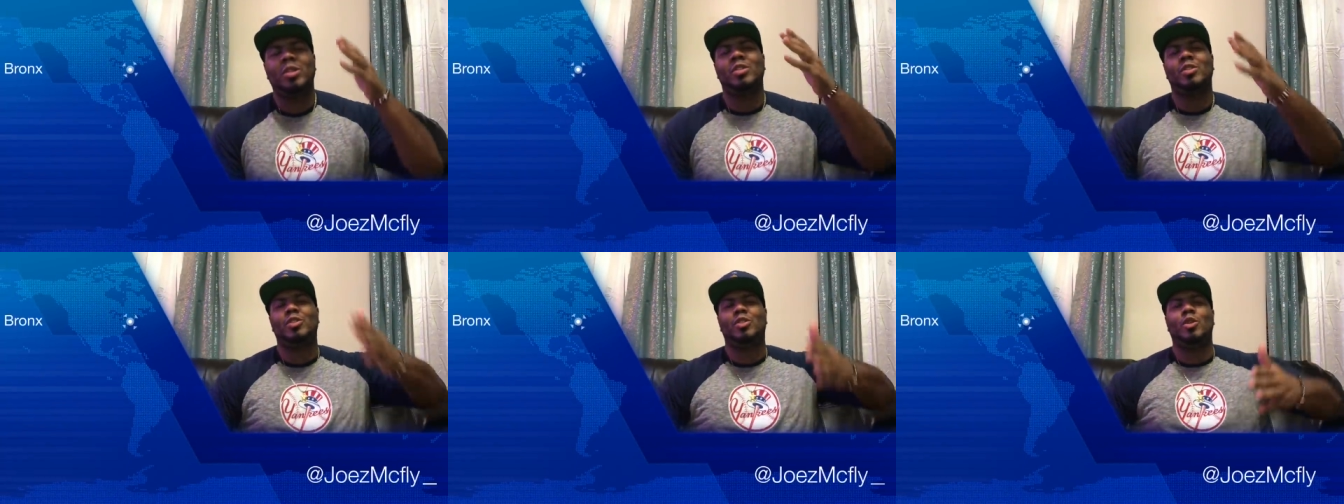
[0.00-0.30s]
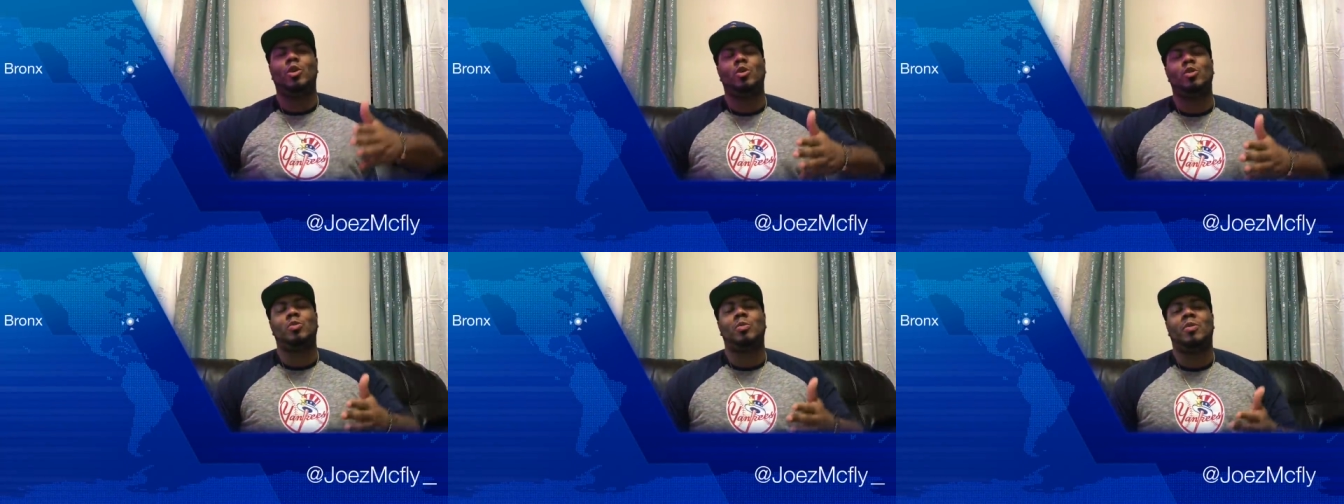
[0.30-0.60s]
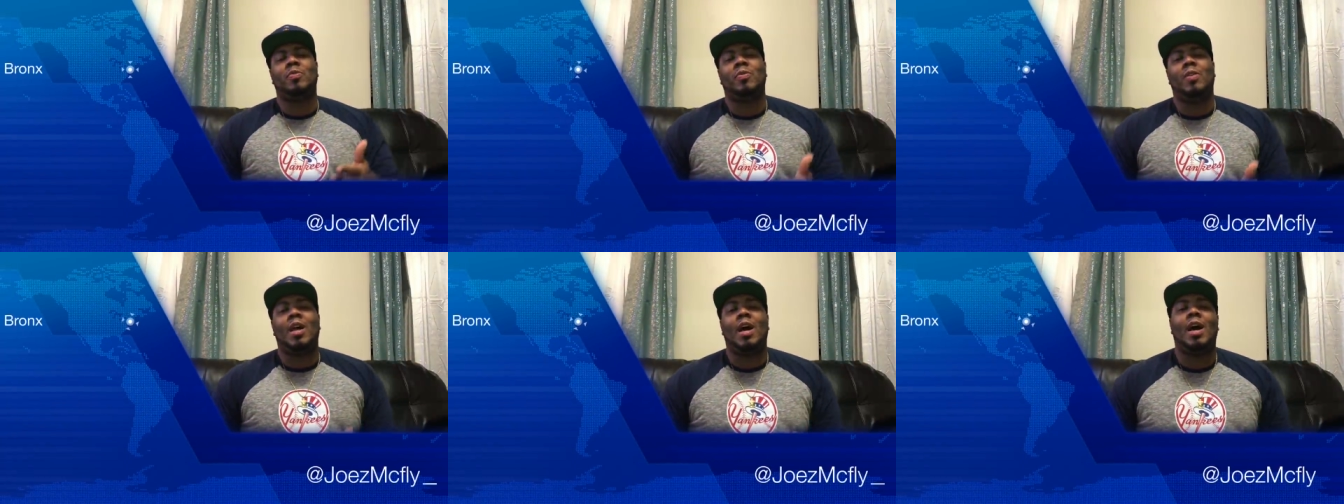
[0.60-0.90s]
This is Joez
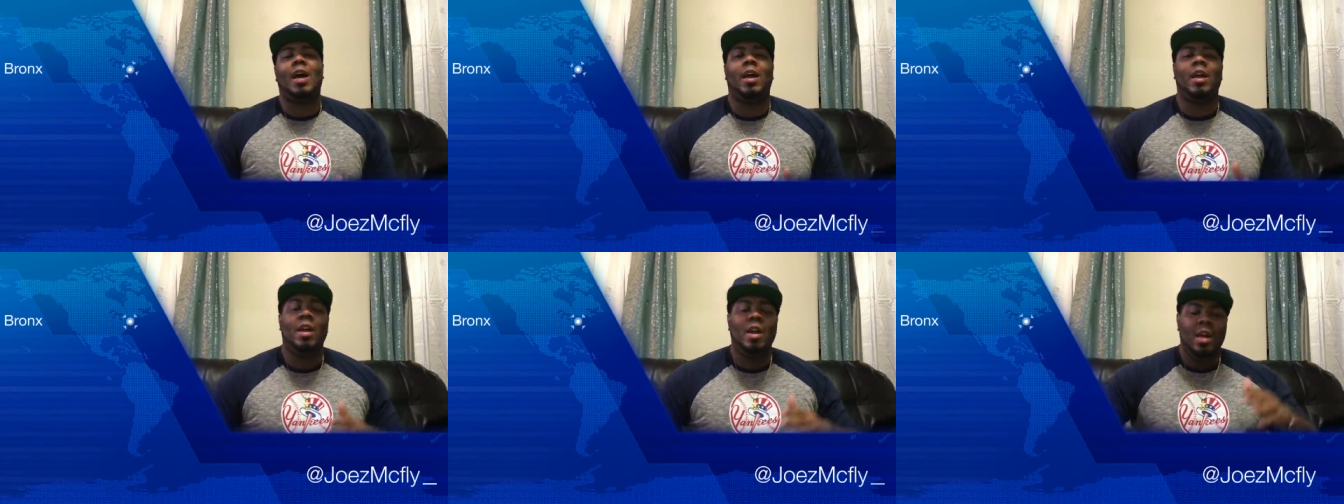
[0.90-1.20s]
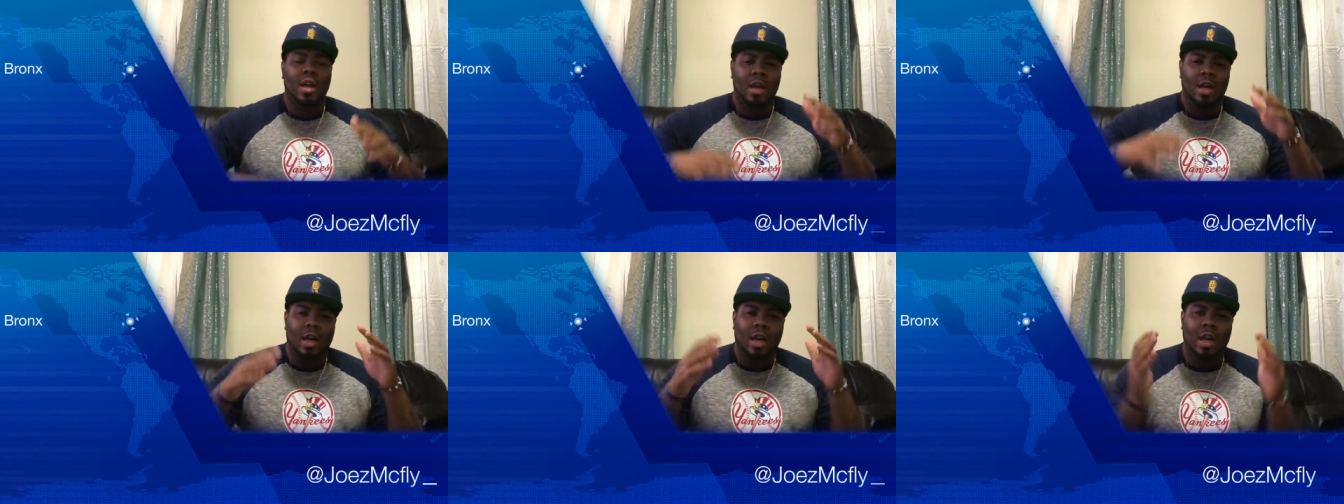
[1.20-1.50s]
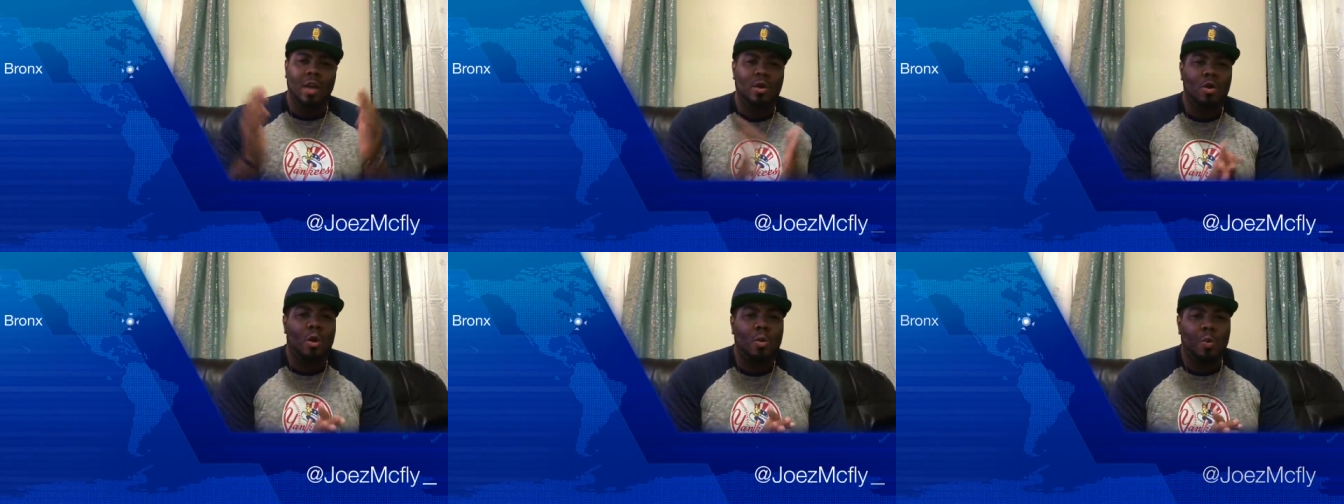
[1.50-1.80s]
McFly.
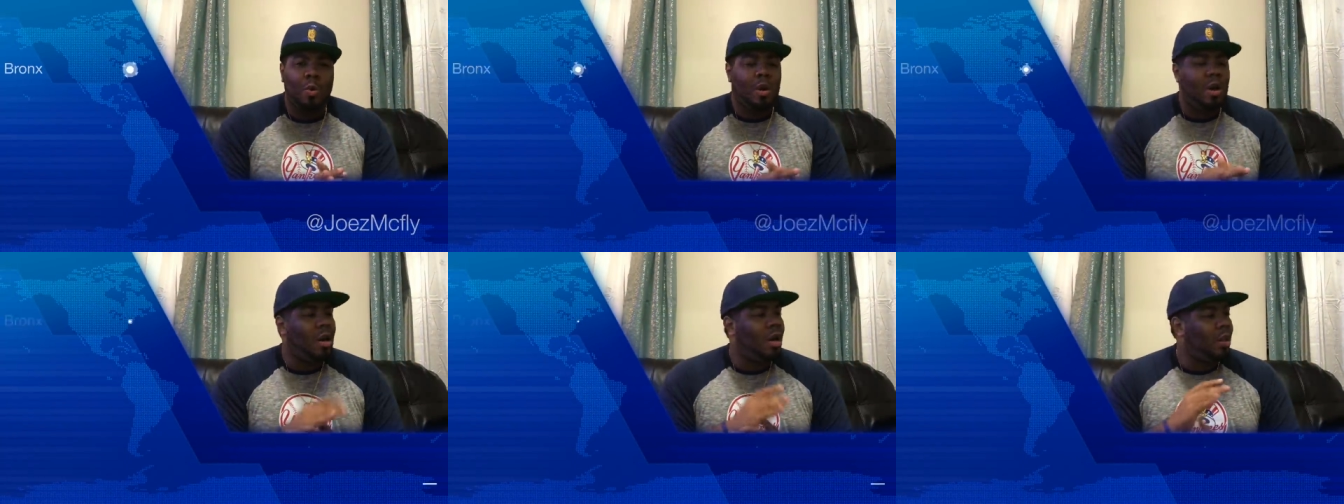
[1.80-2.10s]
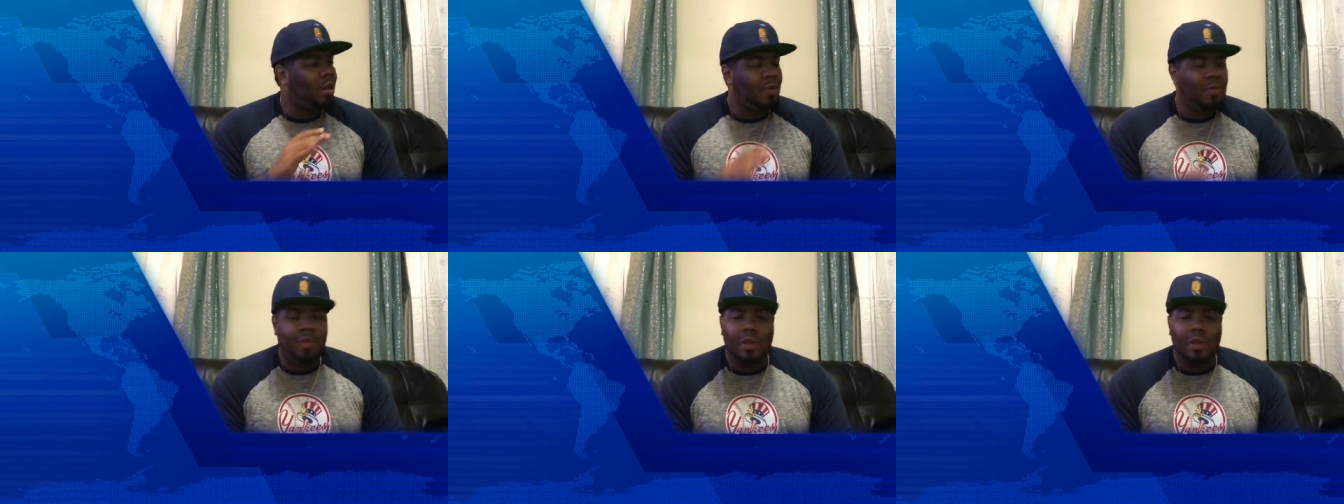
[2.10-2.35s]
Hit you up with another